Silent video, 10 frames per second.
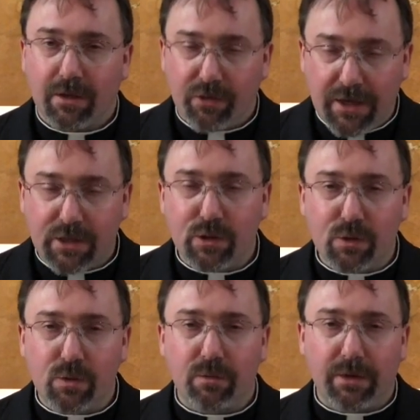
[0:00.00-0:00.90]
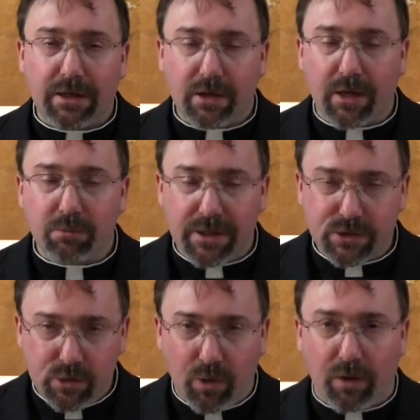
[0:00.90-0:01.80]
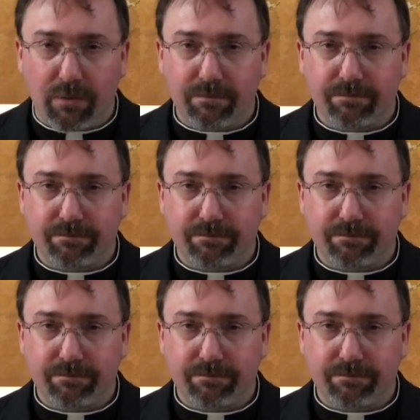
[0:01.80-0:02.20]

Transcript: Thank you, and God bless you all.